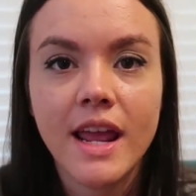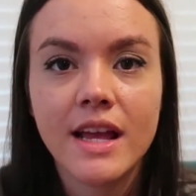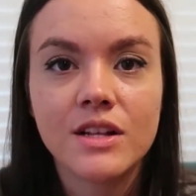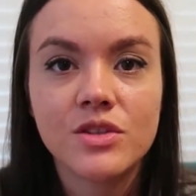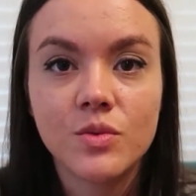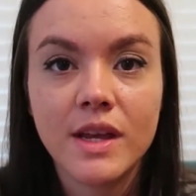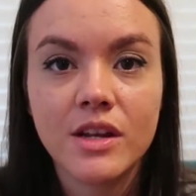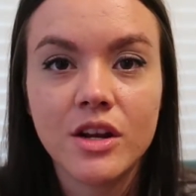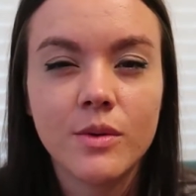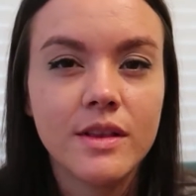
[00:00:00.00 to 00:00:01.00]
and
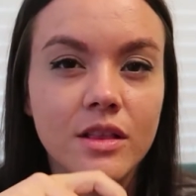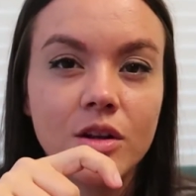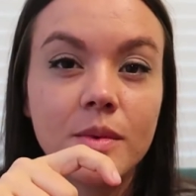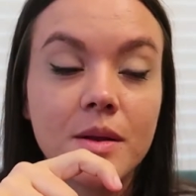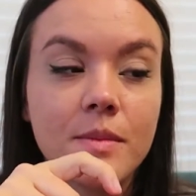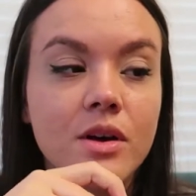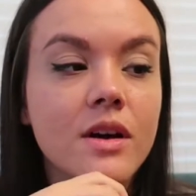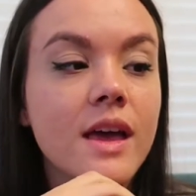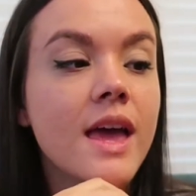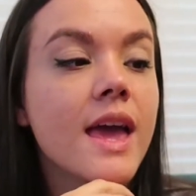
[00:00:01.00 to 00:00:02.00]
sweetener with a little bit of milk,